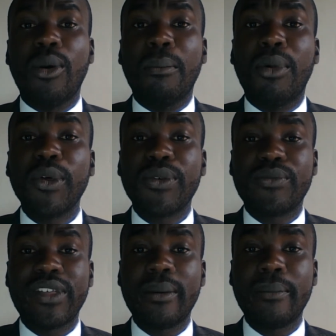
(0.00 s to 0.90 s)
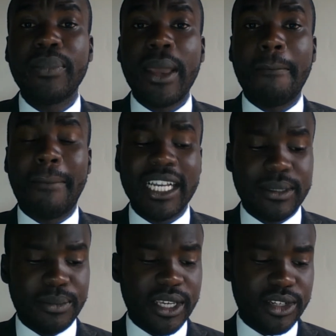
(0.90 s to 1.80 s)
Both of them
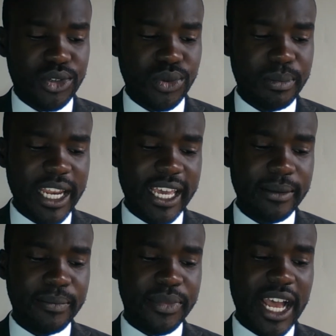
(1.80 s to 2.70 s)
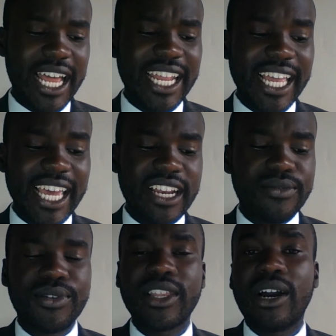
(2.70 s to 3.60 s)
must be into play. And again,
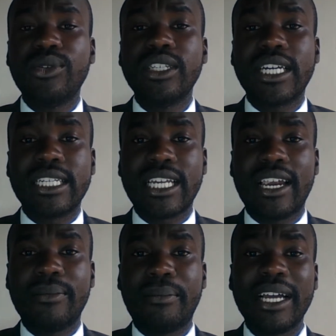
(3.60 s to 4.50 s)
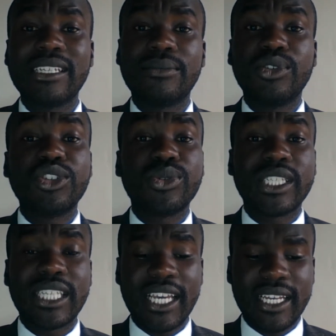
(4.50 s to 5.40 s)
for the Audi Alteram Partem, which we
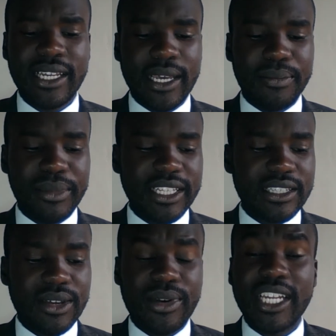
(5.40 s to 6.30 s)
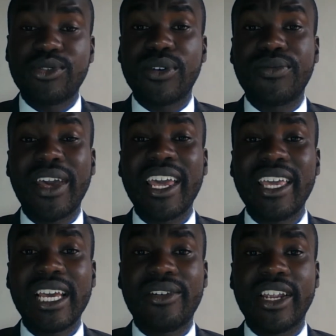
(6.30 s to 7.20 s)
said means the right to a fair
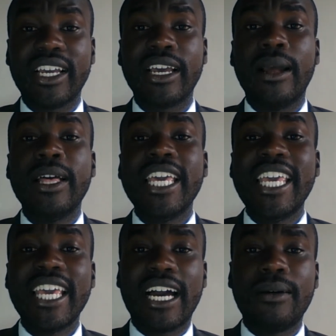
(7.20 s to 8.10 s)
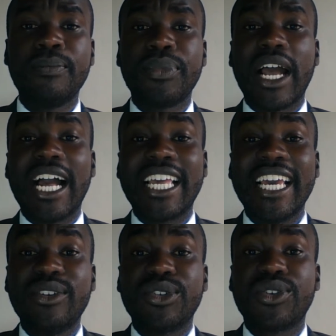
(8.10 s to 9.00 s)
hearing, here
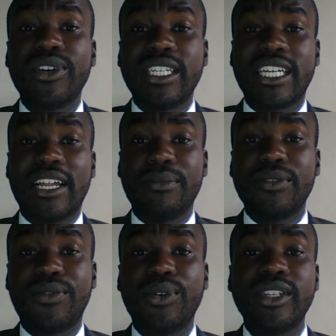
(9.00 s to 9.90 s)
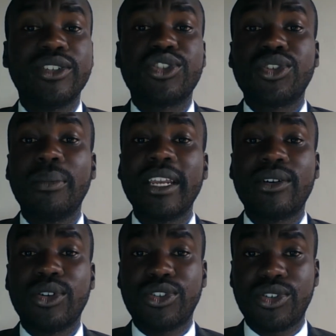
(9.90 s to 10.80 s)
Again, authority can be found in so many
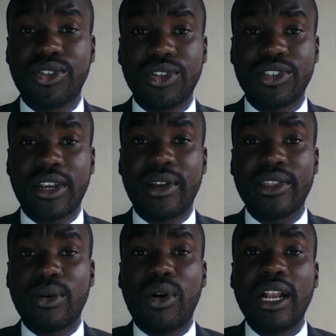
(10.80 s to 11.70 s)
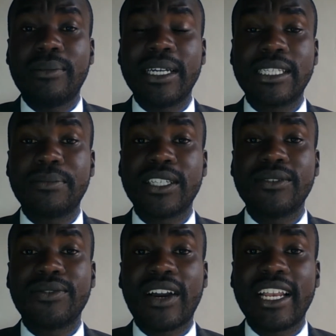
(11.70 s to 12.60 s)
constitutions around the world, but
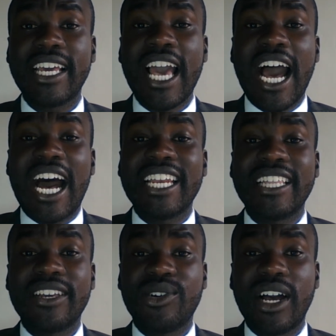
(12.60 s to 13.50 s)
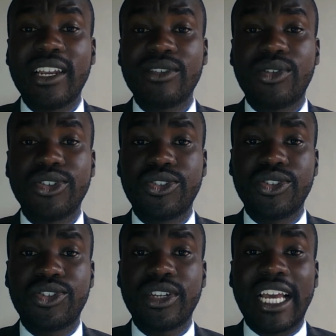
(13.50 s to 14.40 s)
specifically under the Ugandan constitution.